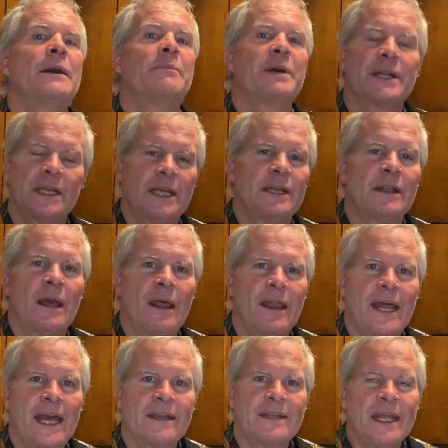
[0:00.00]
but again,
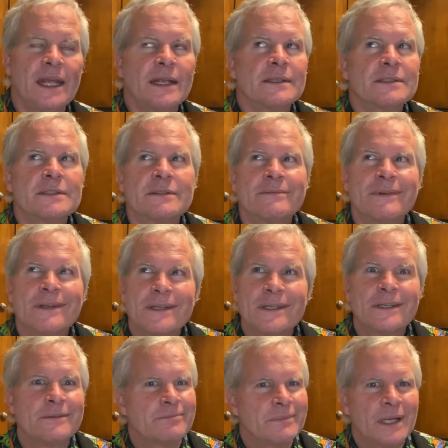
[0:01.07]
that takes
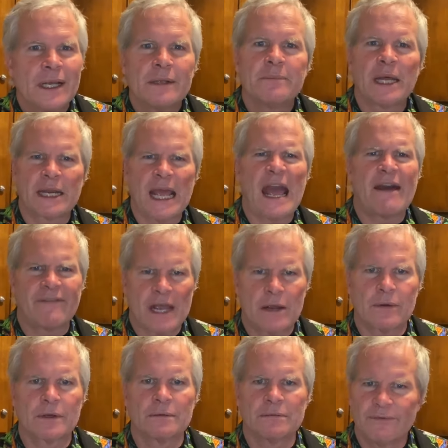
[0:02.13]
about a half
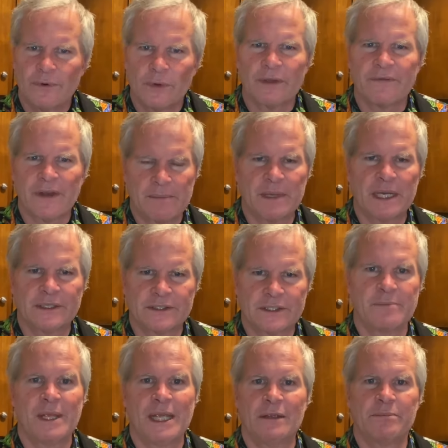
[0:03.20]
hour, 45 minutes to
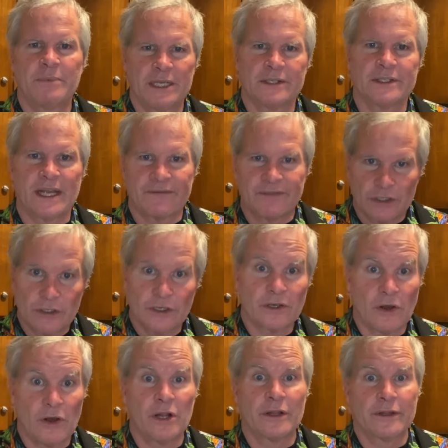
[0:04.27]
make because you have to cook
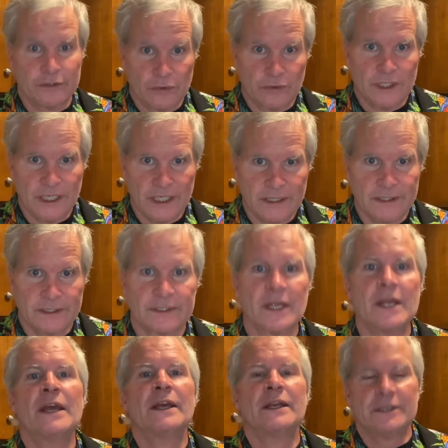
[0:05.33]
all the tortillas,
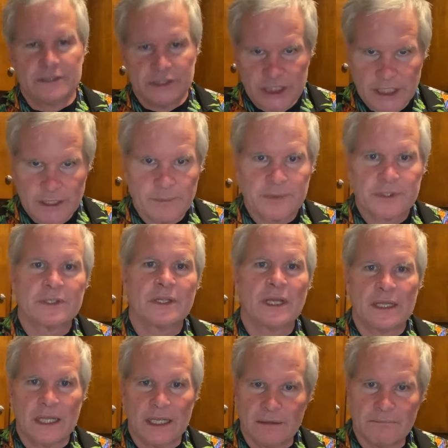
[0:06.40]
chips,
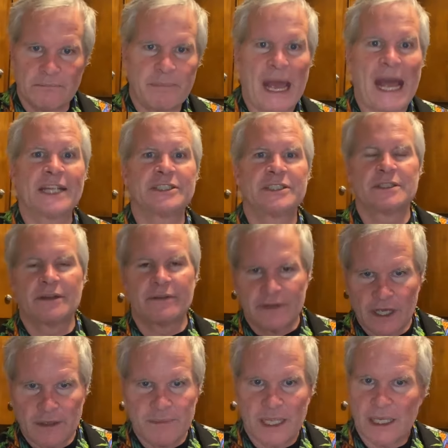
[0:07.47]
and then batches of
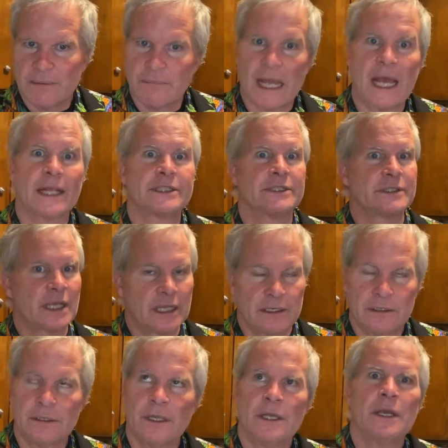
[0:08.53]
them and batches,
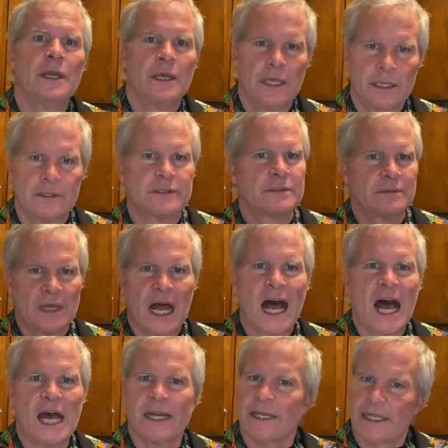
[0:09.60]
and it's
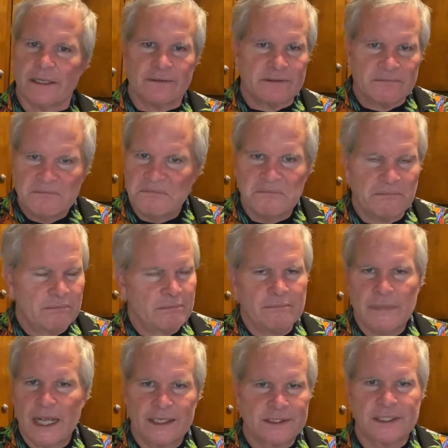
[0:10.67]
hot and
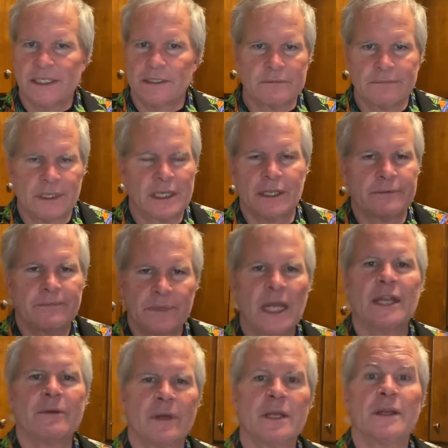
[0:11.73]
messy, and yeah,
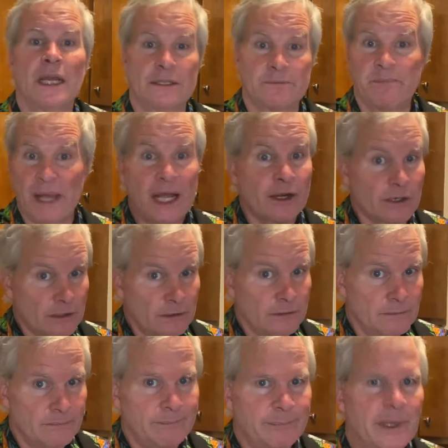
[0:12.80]
anyway, it's better,
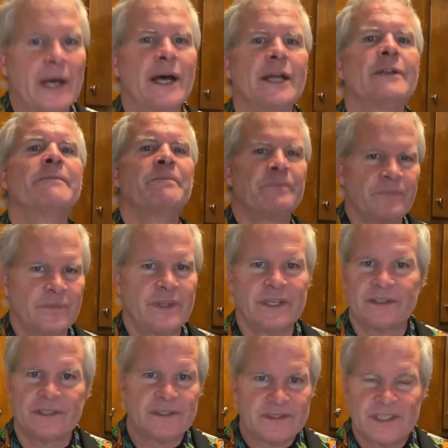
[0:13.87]
but
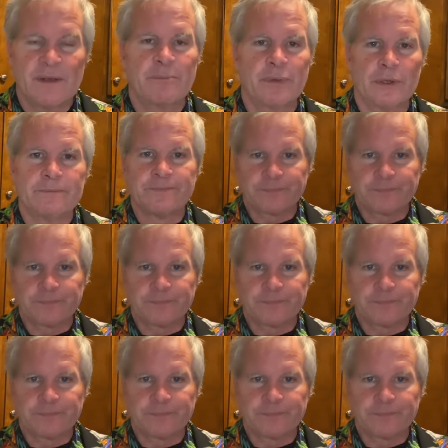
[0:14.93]
this is simple.